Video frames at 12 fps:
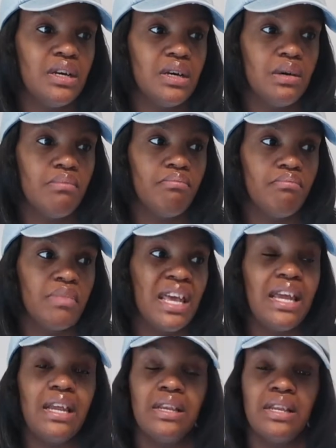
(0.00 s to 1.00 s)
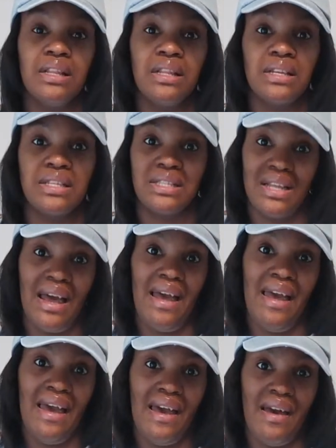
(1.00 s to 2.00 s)
Dylan does not
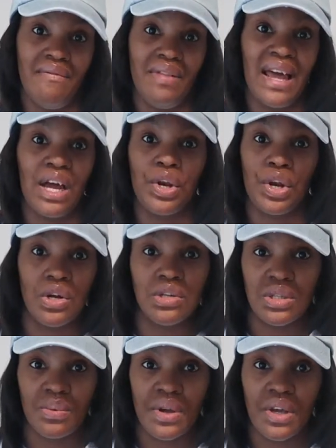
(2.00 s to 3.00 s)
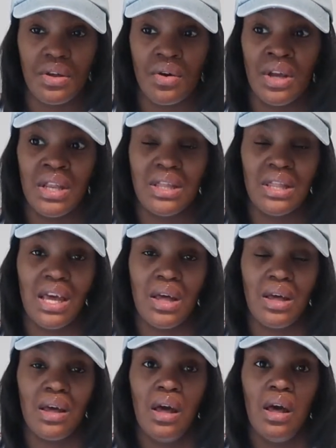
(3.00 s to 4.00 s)
have like a nursery or
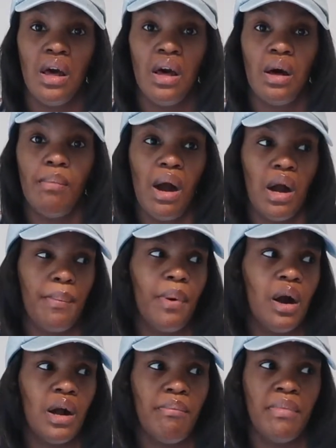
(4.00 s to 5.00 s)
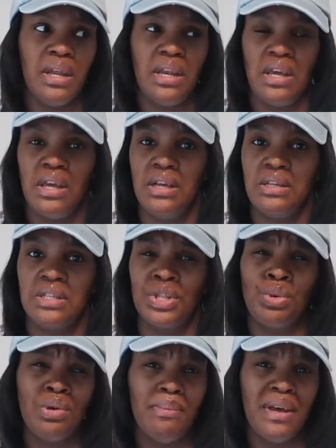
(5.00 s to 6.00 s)
anything. Our apartment is a
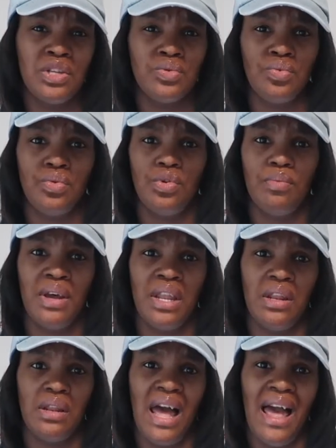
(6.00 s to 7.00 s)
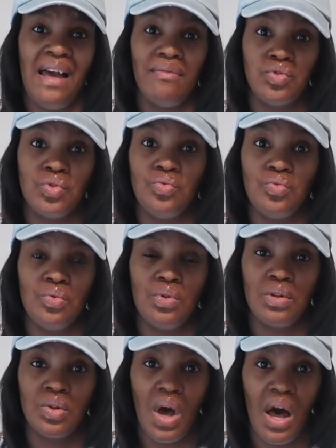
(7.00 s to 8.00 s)
3-bedroom, and I have 2
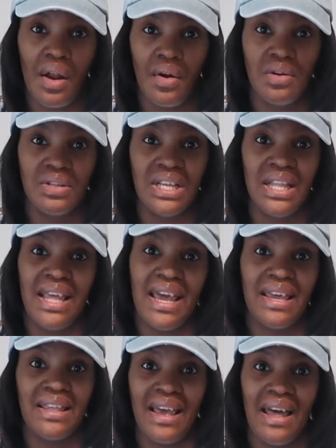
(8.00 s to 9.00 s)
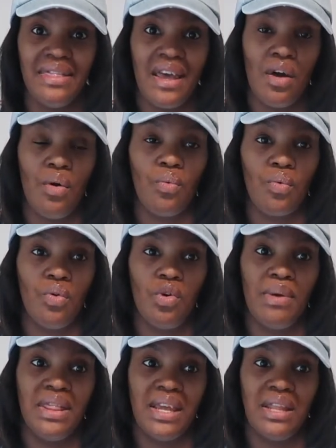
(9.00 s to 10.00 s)
daughters, and they got their own
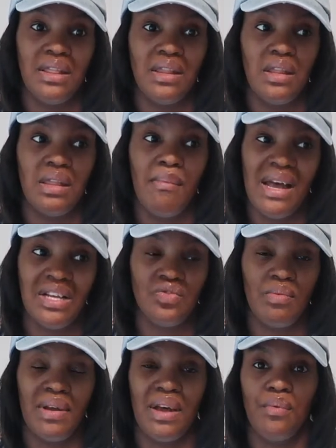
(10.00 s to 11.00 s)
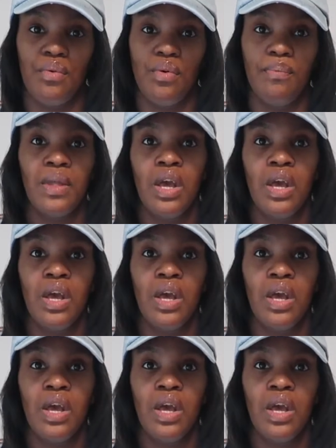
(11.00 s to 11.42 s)
room, and then the master bedroom.